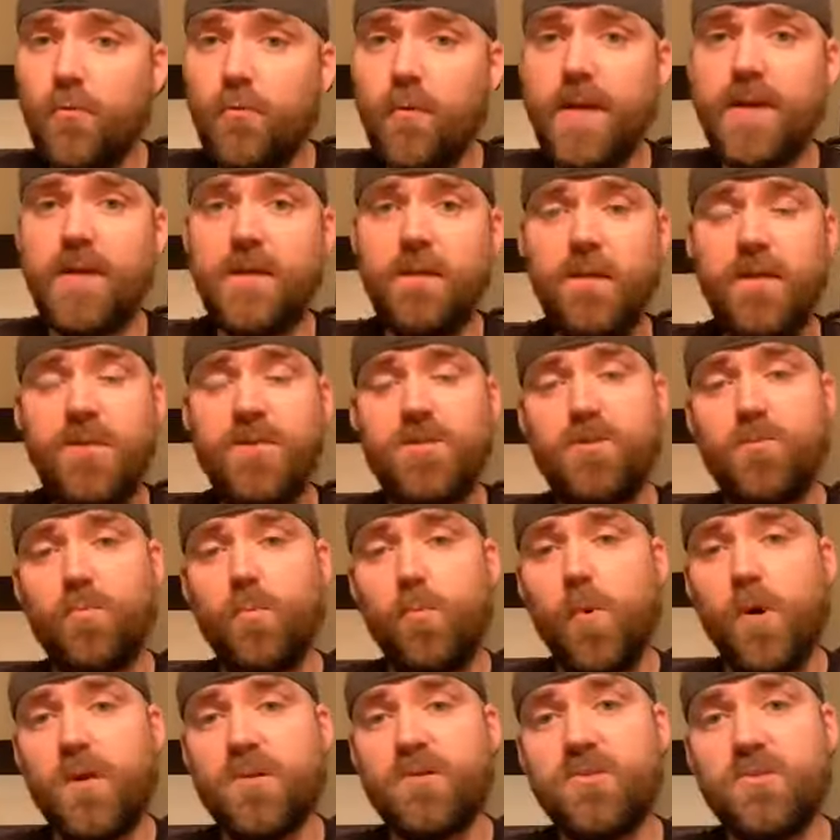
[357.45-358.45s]

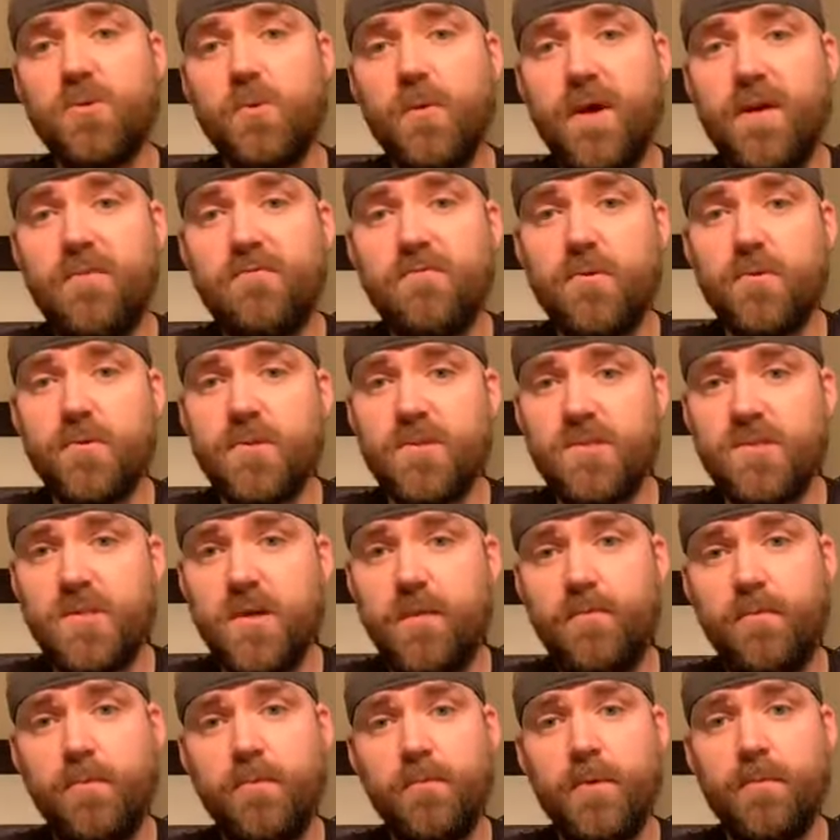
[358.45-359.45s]
regulation whatsoever in the
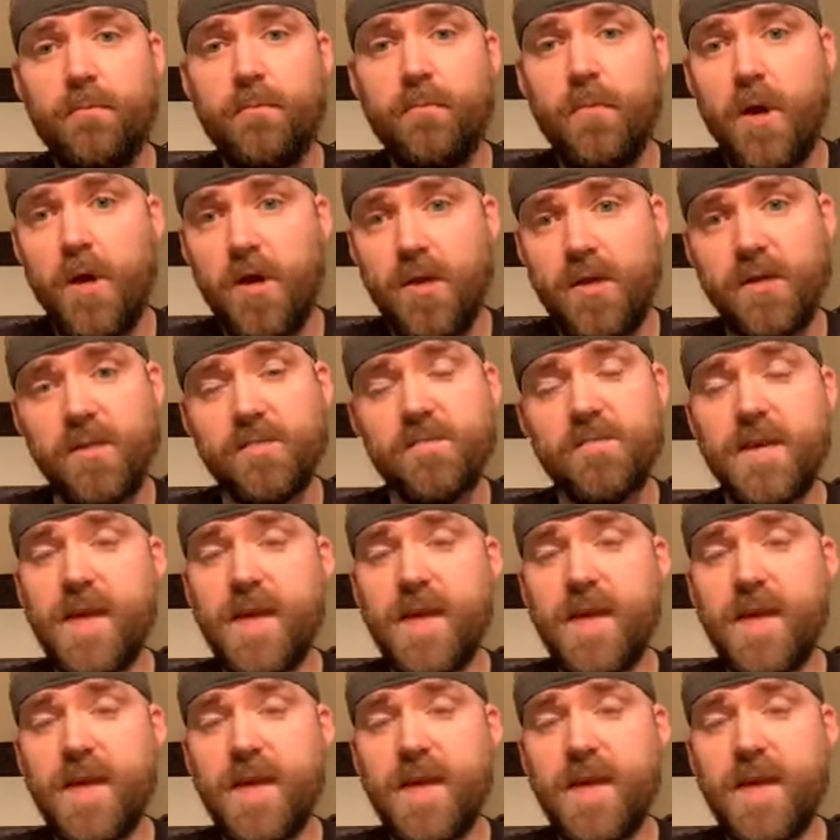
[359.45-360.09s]
supplement market.